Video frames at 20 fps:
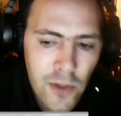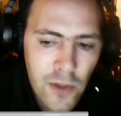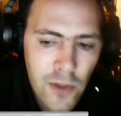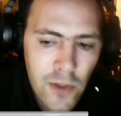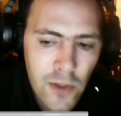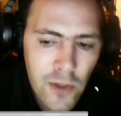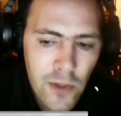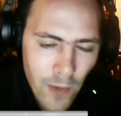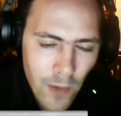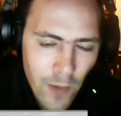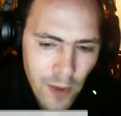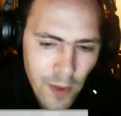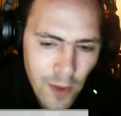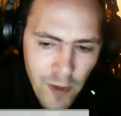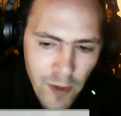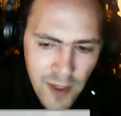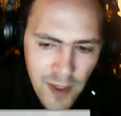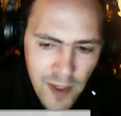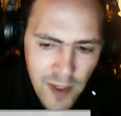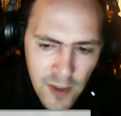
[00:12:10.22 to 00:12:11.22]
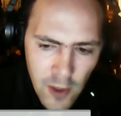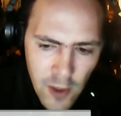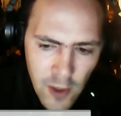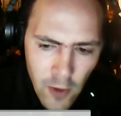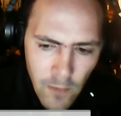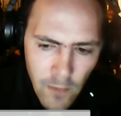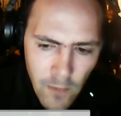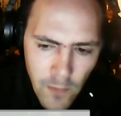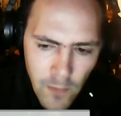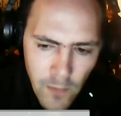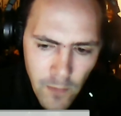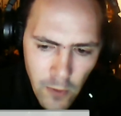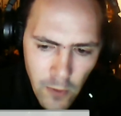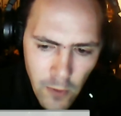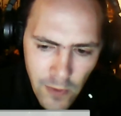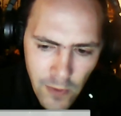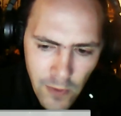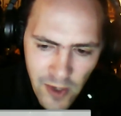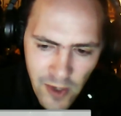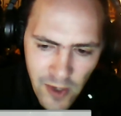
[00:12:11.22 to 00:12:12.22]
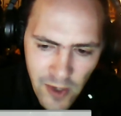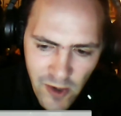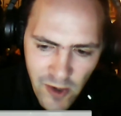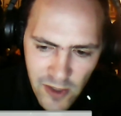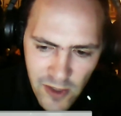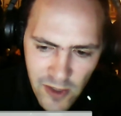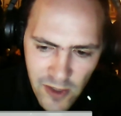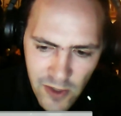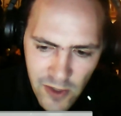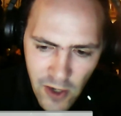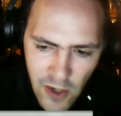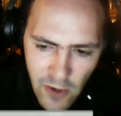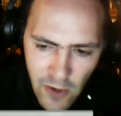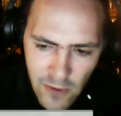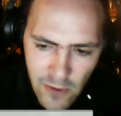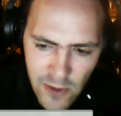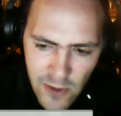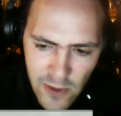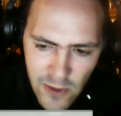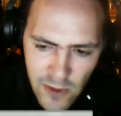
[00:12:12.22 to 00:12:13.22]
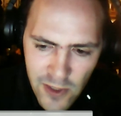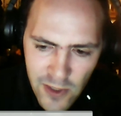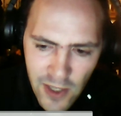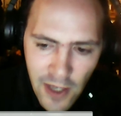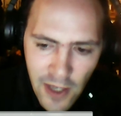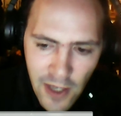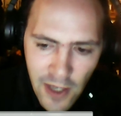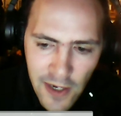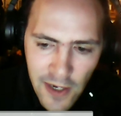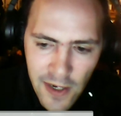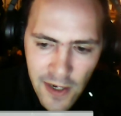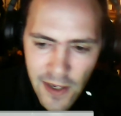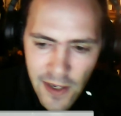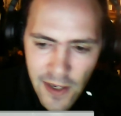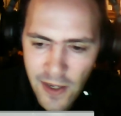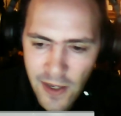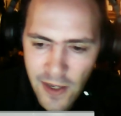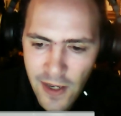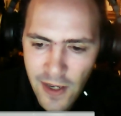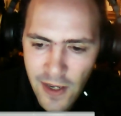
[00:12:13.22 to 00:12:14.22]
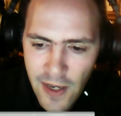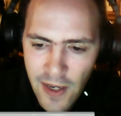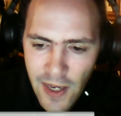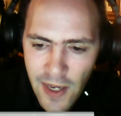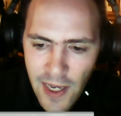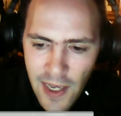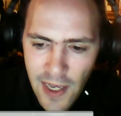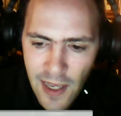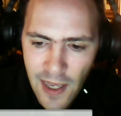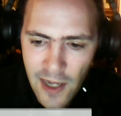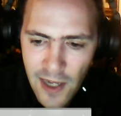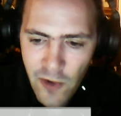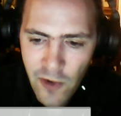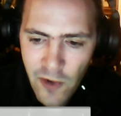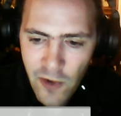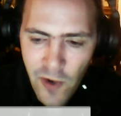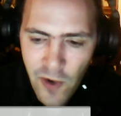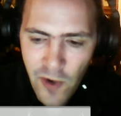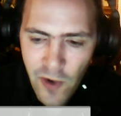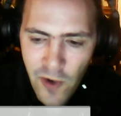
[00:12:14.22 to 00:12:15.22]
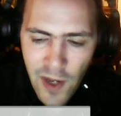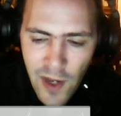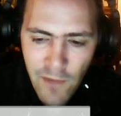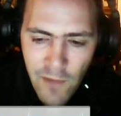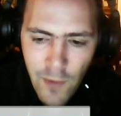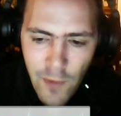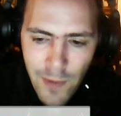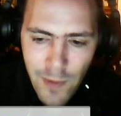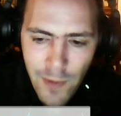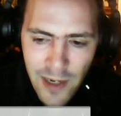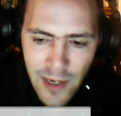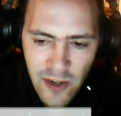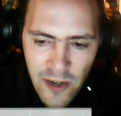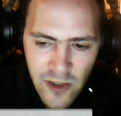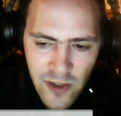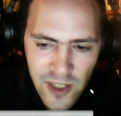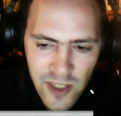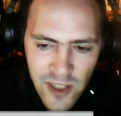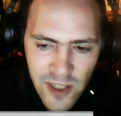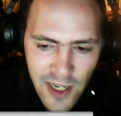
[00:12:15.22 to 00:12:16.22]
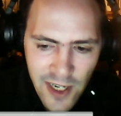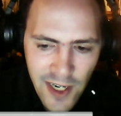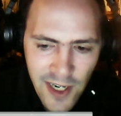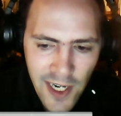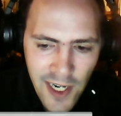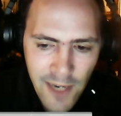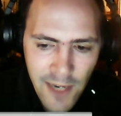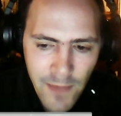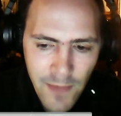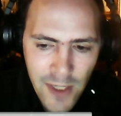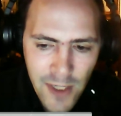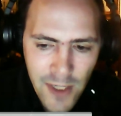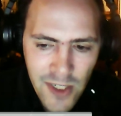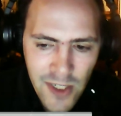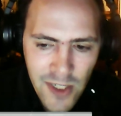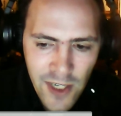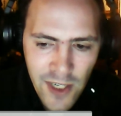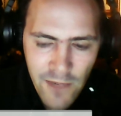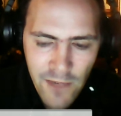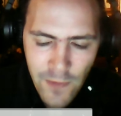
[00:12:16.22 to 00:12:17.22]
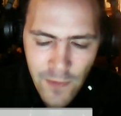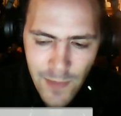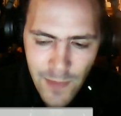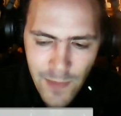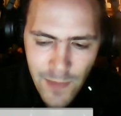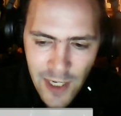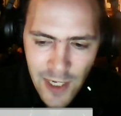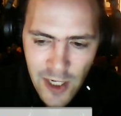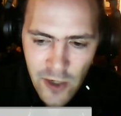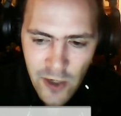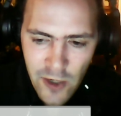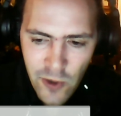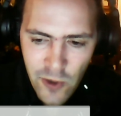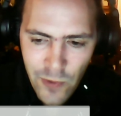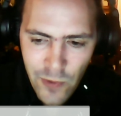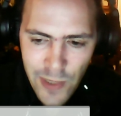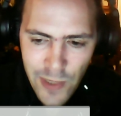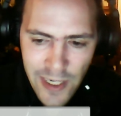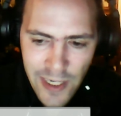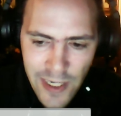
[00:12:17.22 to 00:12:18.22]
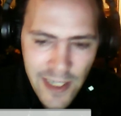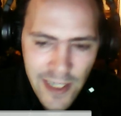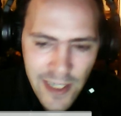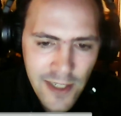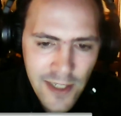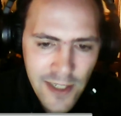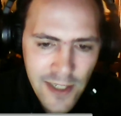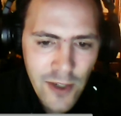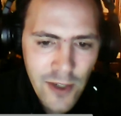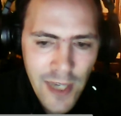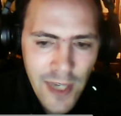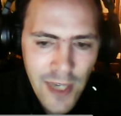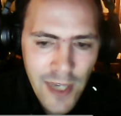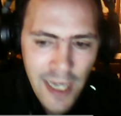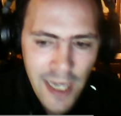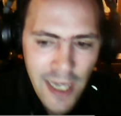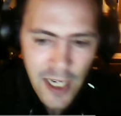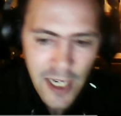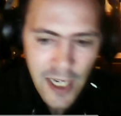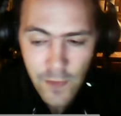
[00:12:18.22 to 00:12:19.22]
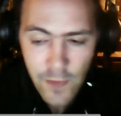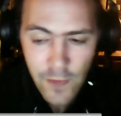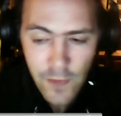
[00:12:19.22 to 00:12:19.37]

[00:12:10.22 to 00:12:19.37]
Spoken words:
your way where there is no moon, there is no sun. Under an unfamiliar sky, amongst unfamiliar trees, you take a different